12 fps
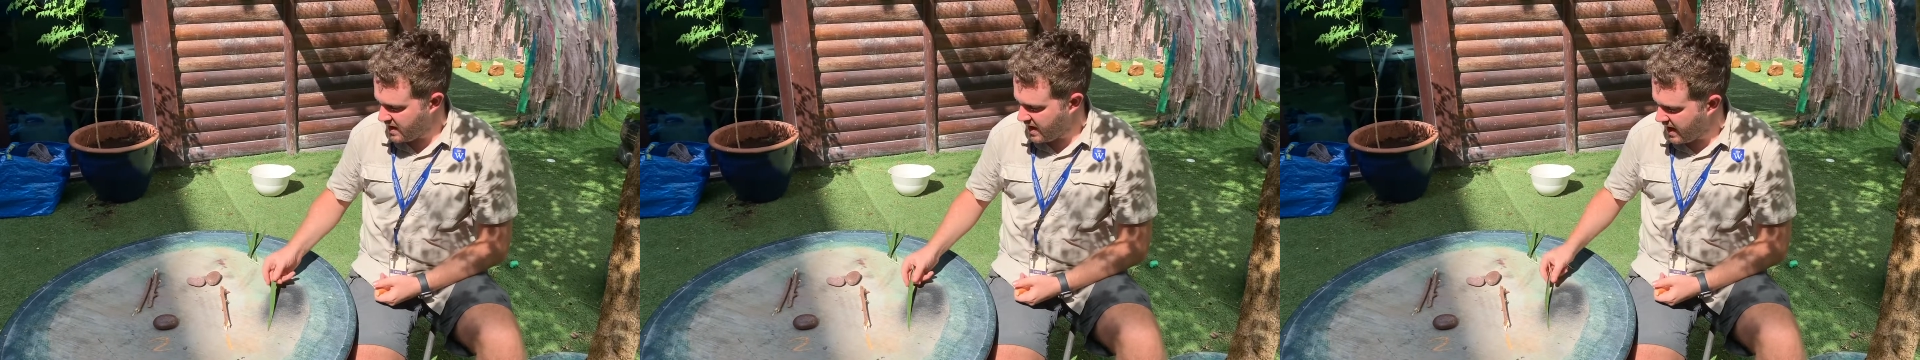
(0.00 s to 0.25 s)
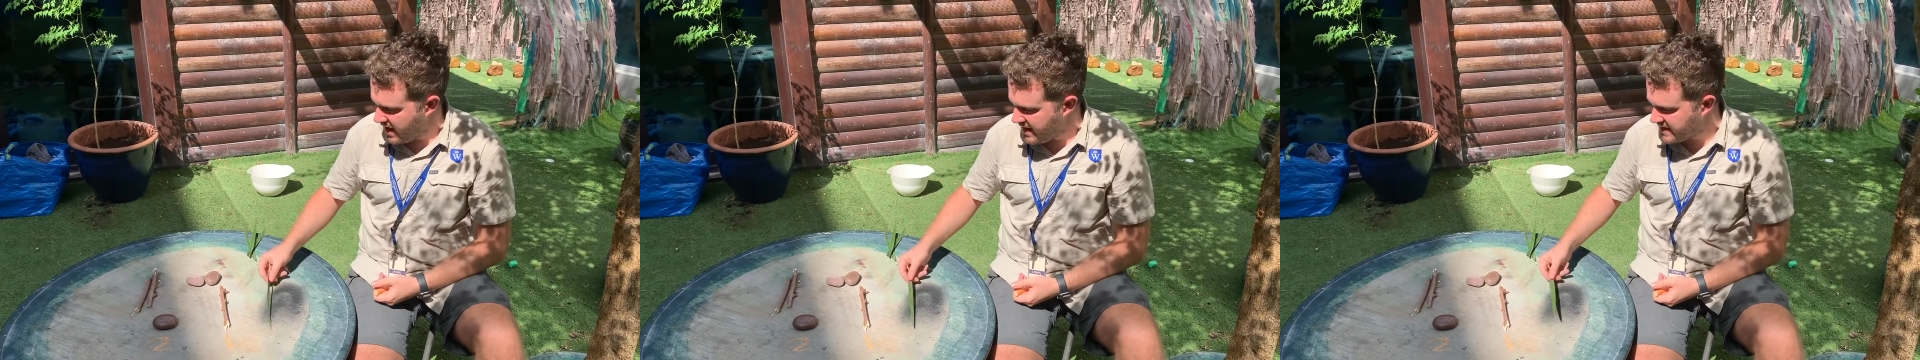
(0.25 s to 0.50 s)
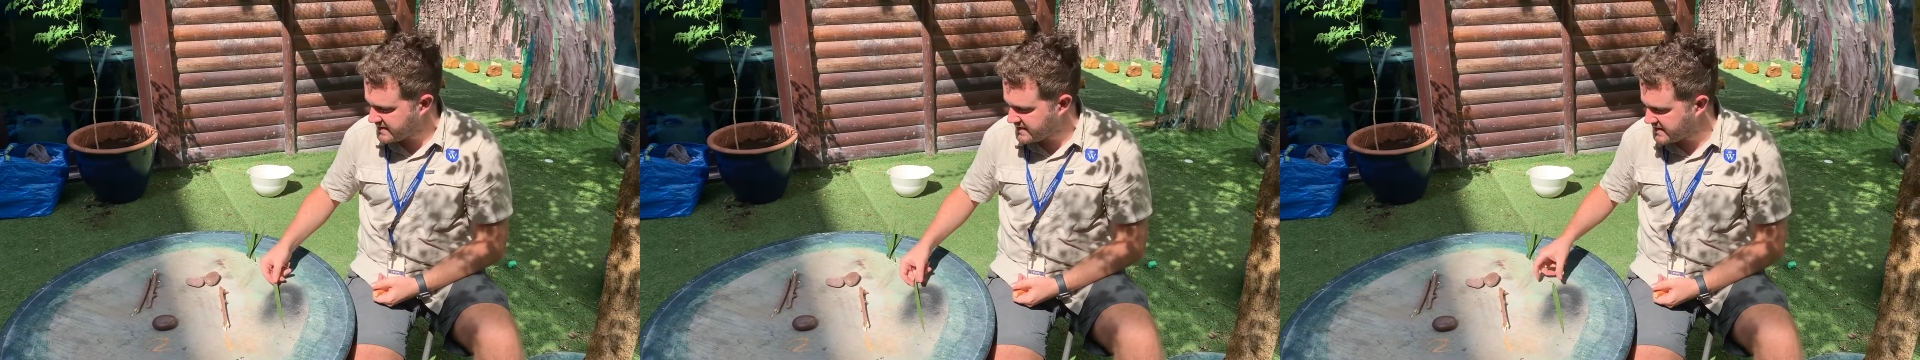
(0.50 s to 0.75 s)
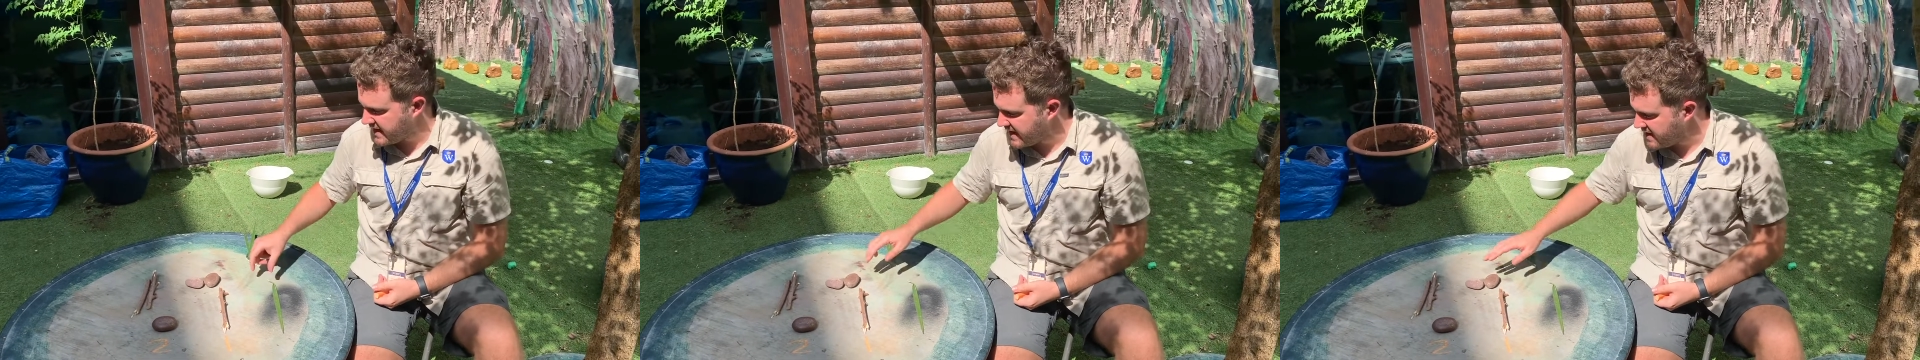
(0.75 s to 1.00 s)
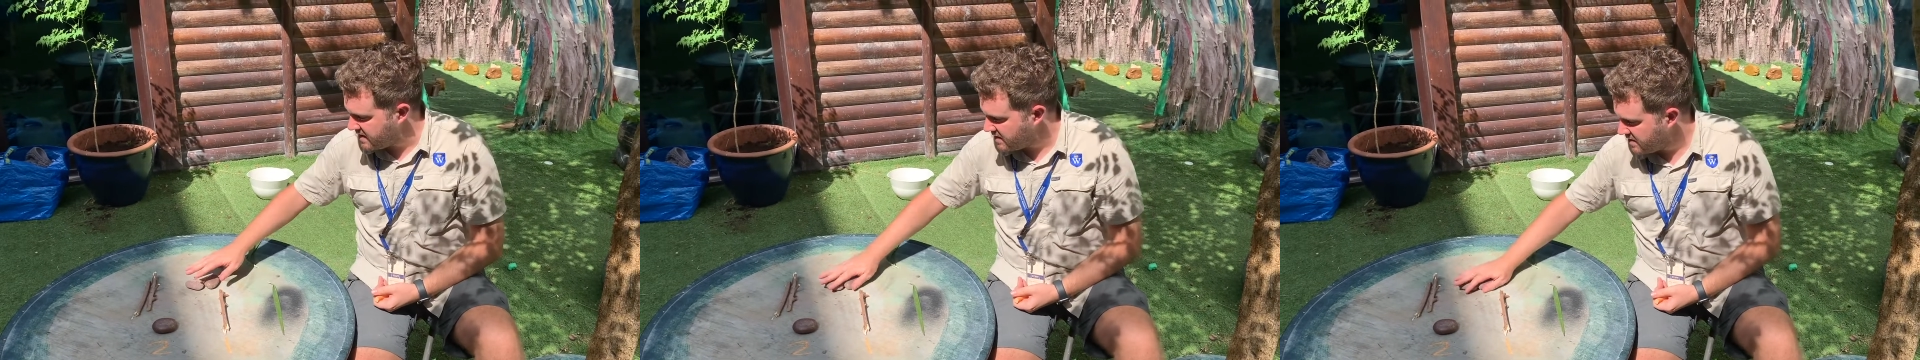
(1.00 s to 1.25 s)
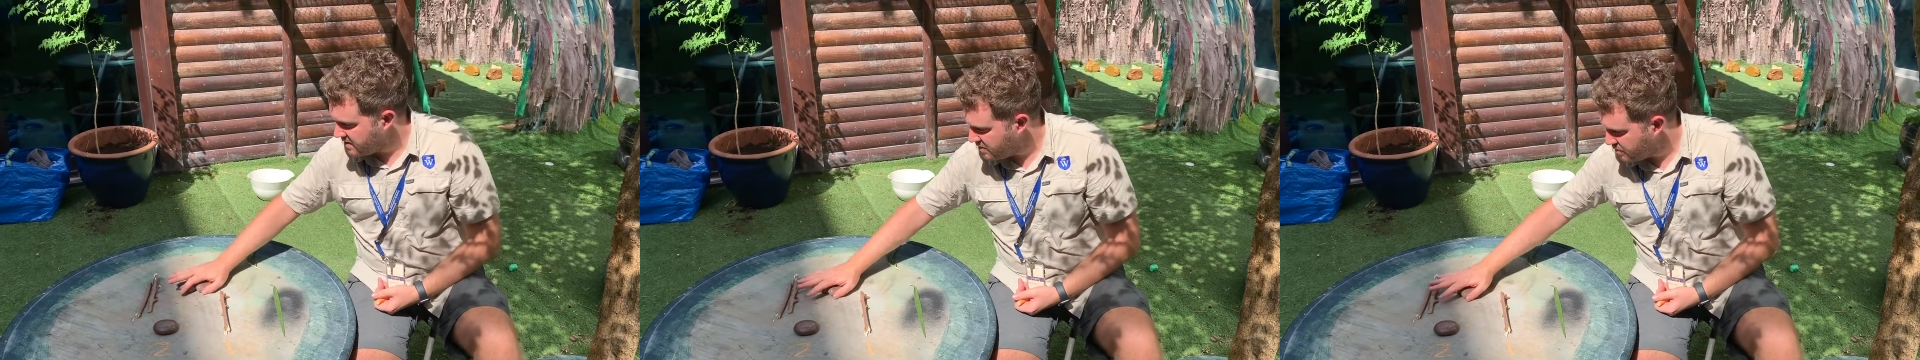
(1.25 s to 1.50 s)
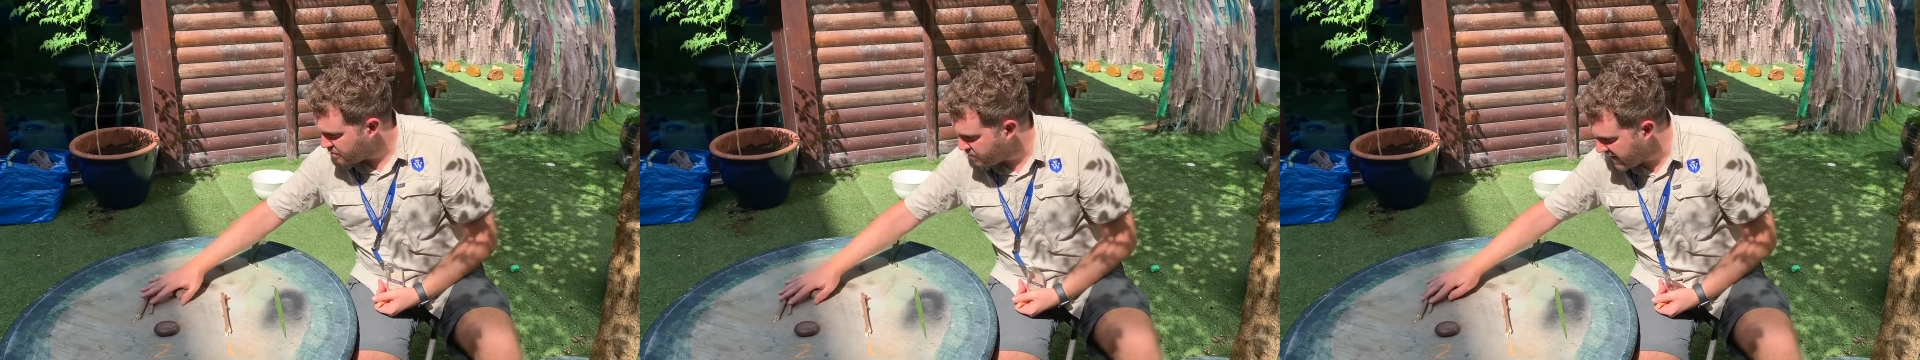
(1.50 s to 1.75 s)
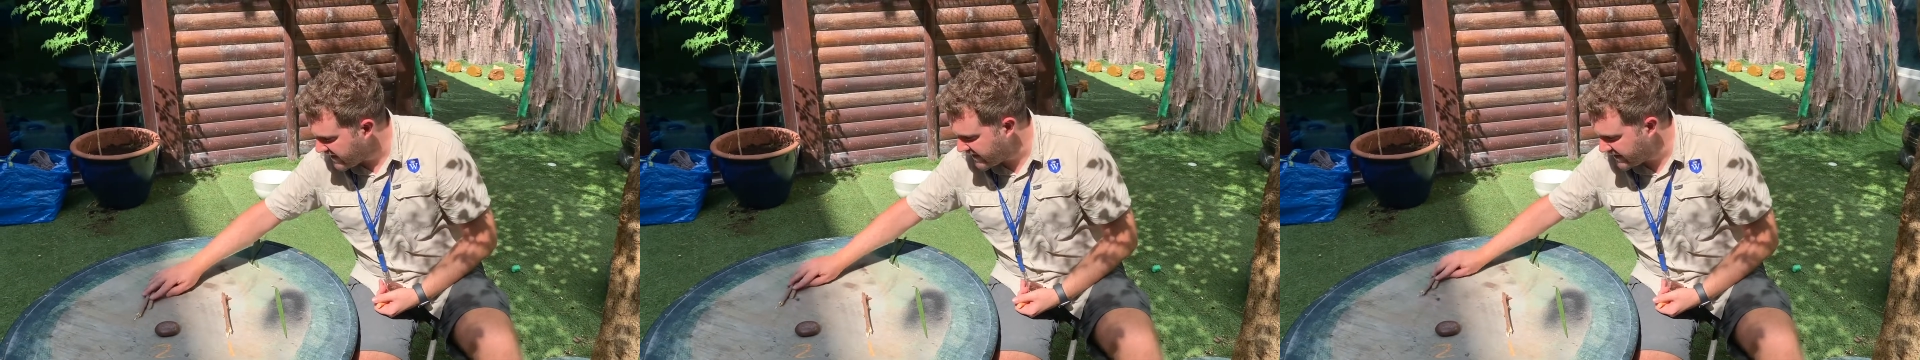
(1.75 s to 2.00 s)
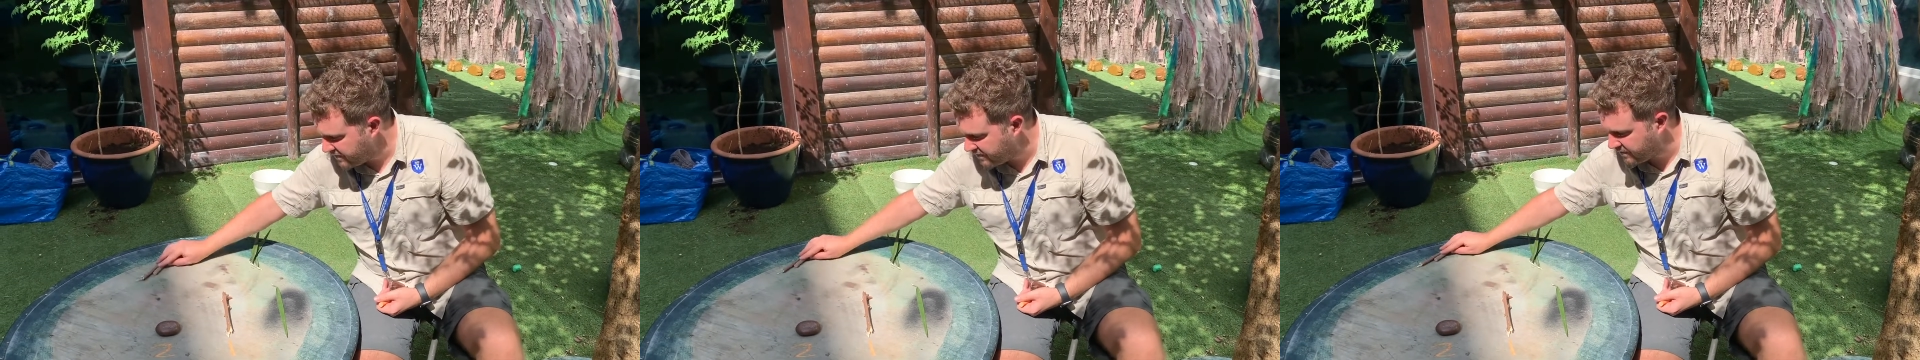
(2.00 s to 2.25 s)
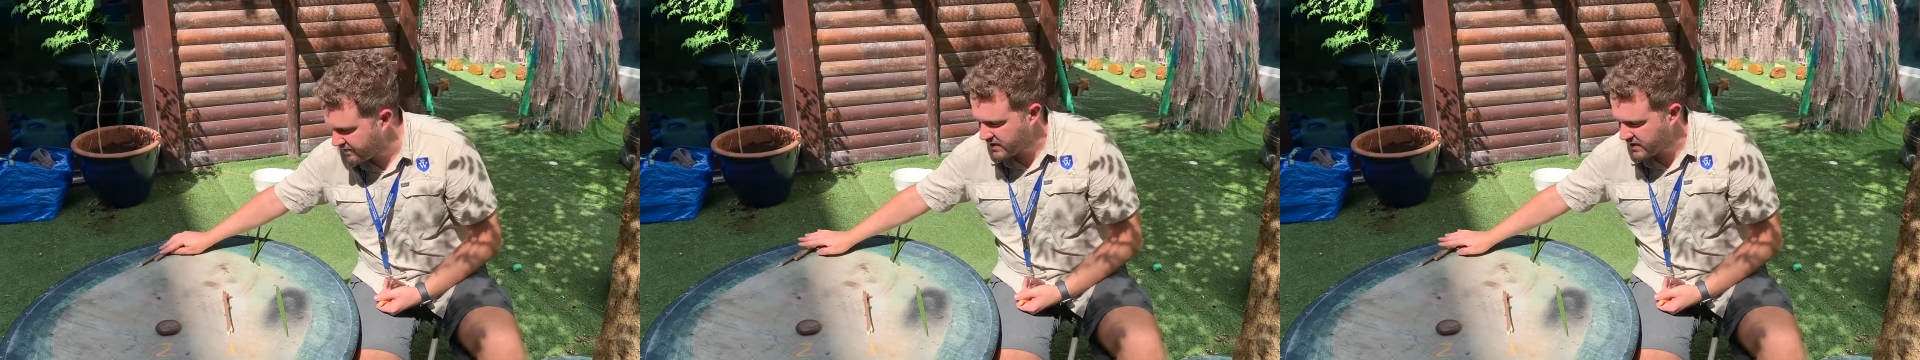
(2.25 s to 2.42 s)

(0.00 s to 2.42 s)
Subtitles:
and let's say my leaf